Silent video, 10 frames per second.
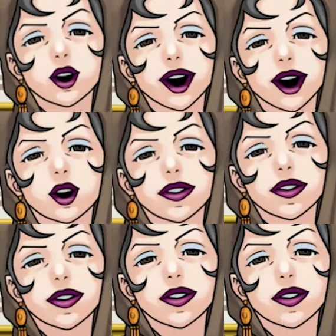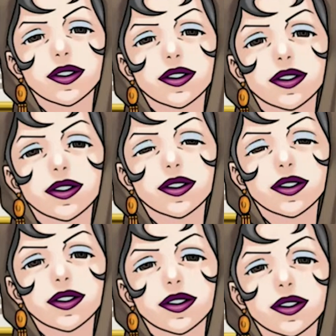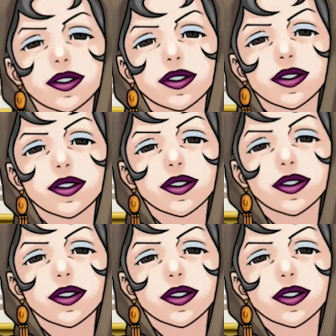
useful men. It's a policy of mine.